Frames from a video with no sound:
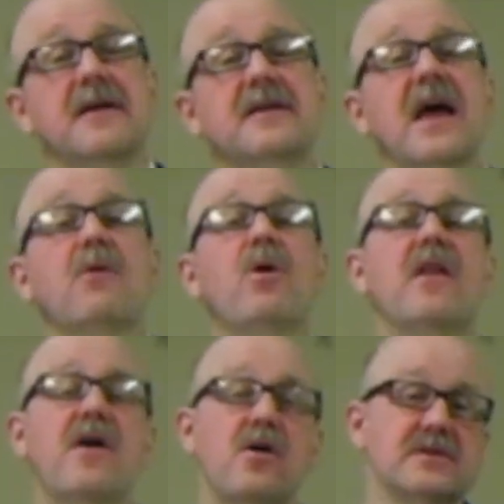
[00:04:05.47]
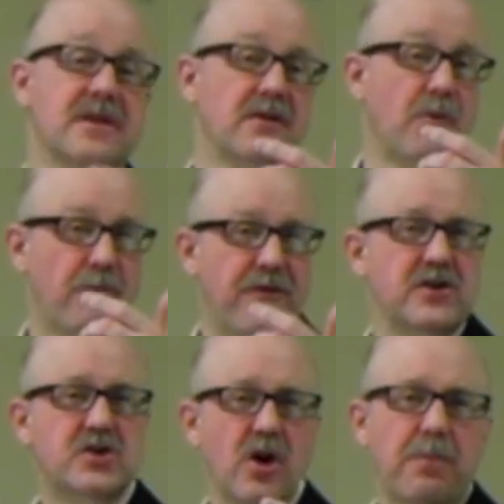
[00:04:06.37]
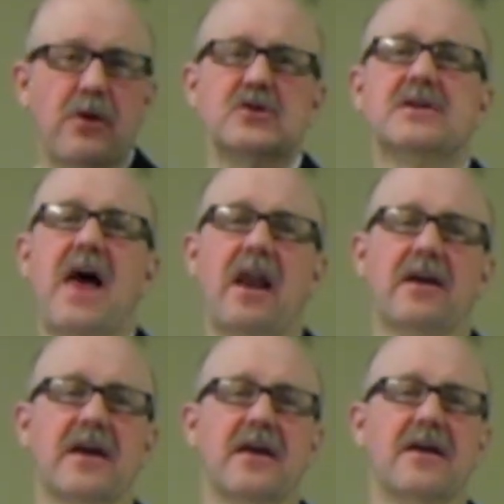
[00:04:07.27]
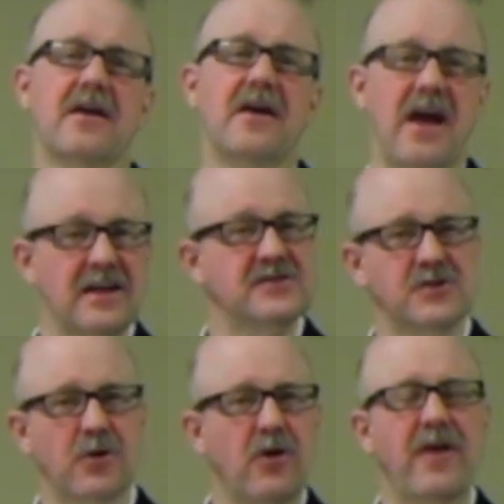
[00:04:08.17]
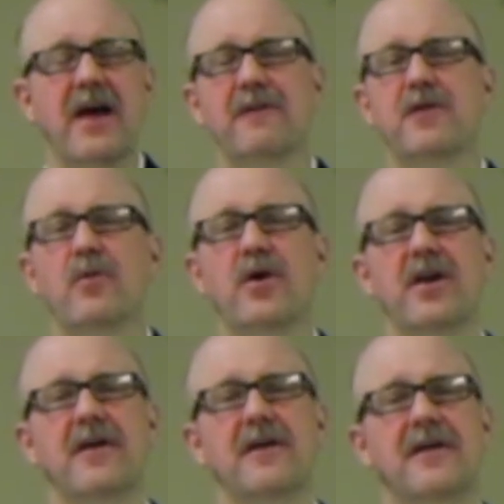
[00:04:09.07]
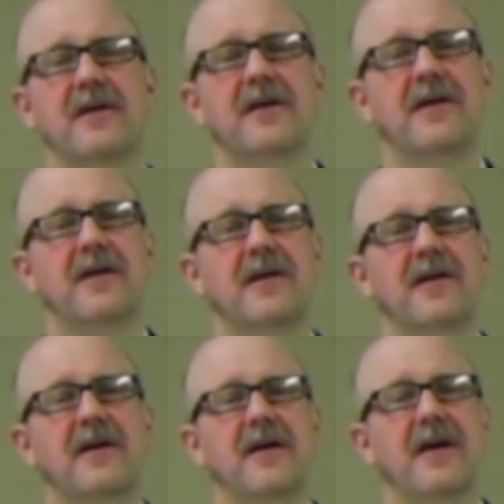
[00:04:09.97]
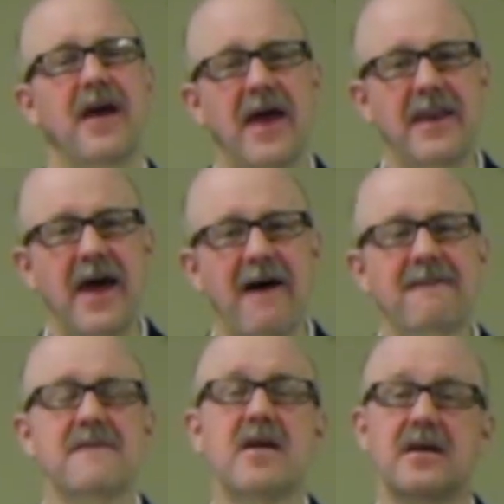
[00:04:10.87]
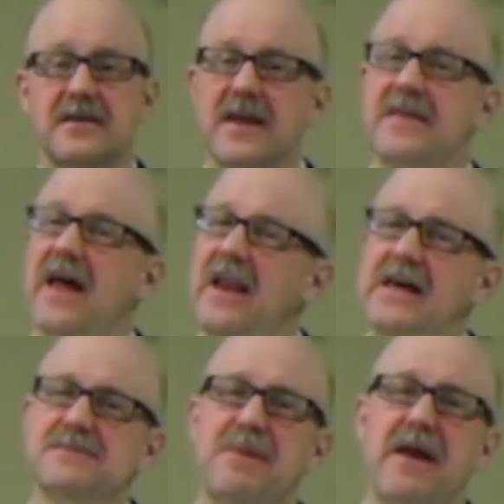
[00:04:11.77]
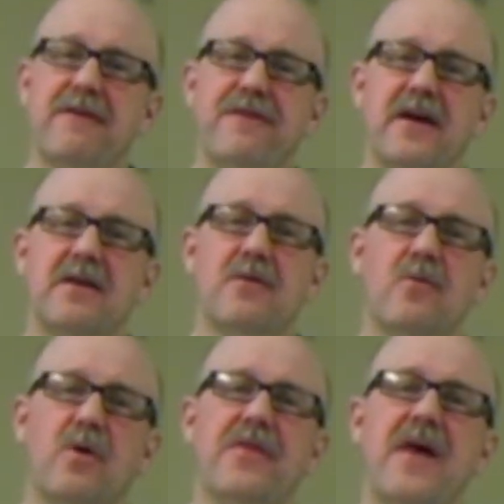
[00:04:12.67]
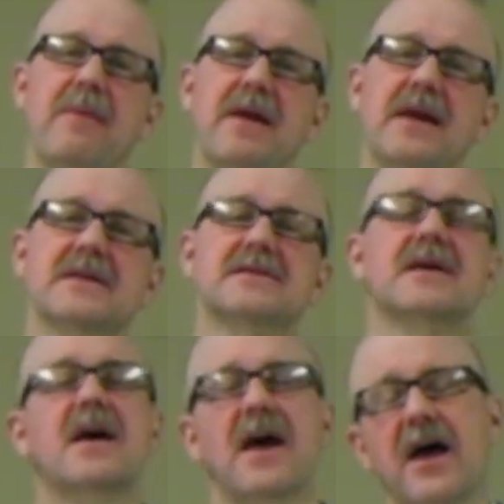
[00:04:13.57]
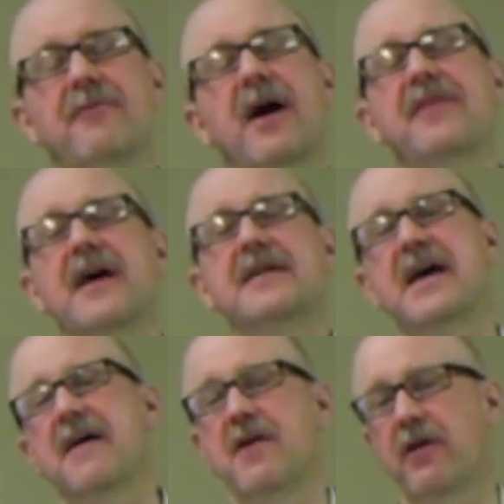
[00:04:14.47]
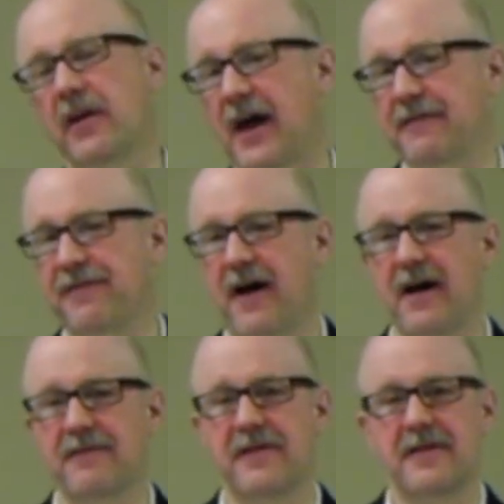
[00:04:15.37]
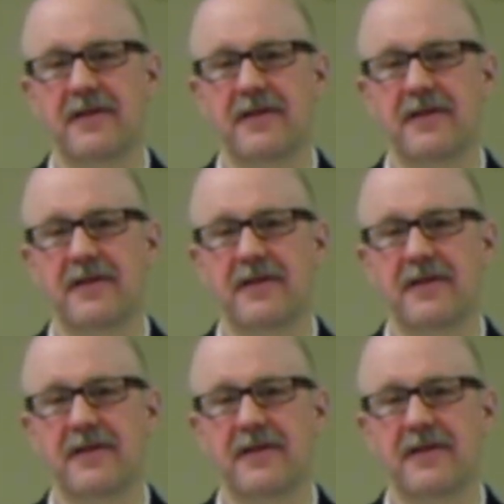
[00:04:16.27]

Take one of those that fits your personality and circle that if you would. And now, take that last benefit, what that means, and write that down there on line 5.